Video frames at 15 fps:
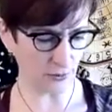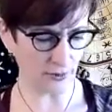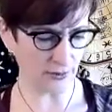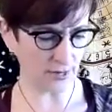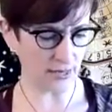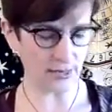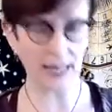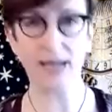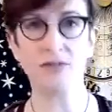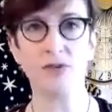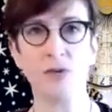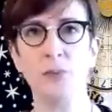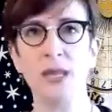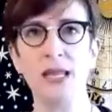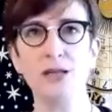think I have a
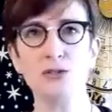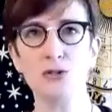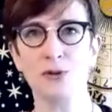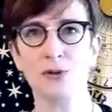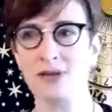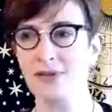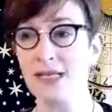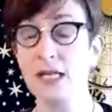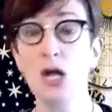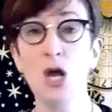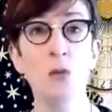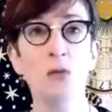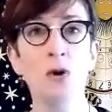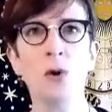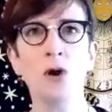picture of it,
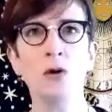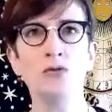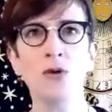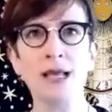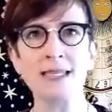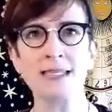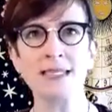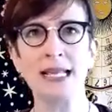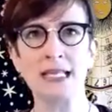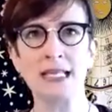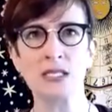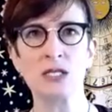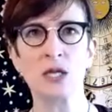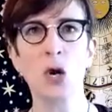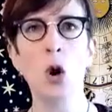but what resonates